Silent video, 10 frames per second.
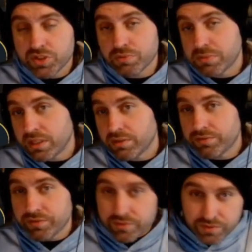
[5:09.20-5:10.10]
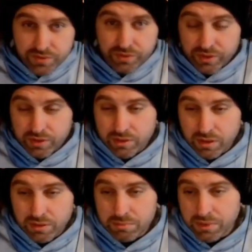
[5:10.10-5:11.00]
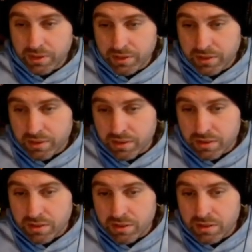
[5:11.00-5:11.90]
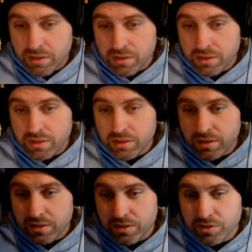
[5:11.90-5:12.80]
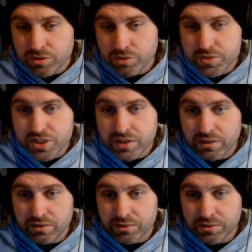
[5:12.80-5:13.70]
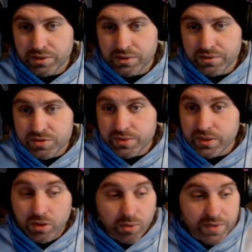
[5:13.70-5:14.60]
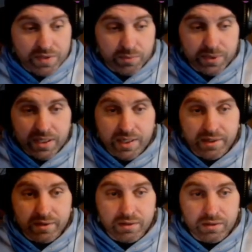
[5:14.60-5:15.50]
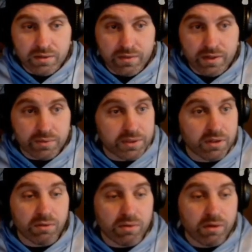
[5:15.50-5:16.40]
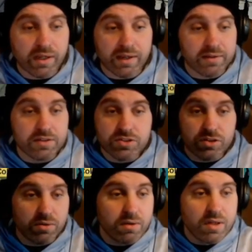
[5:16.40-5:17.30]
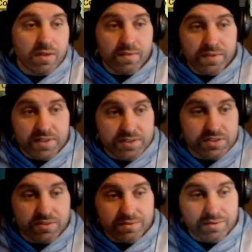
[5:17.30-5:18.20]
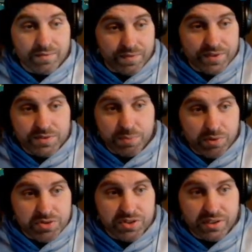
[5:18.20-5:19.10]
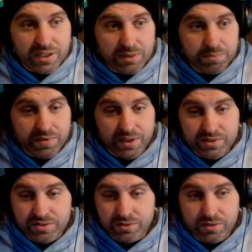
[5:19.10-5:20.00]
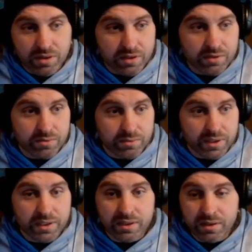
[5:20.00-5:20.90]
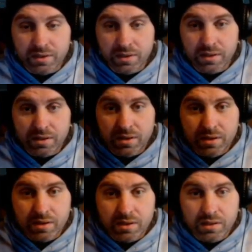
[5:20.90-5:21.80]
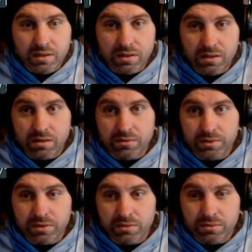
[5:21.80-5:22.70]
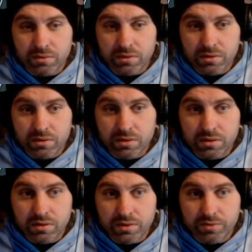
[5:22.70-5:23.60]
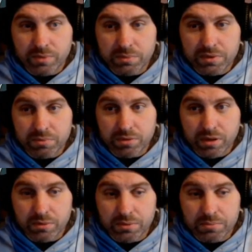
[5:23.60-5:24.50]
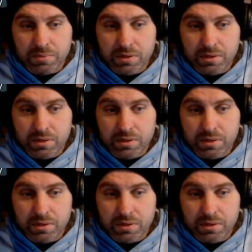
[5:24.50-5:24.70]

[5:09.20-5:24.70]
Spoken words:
you may have seen on my YouTube channel earlier this week. Oh, I think we got it. There we go. Okay, so these potion keep things are done, right? Oh no, this might be a problem.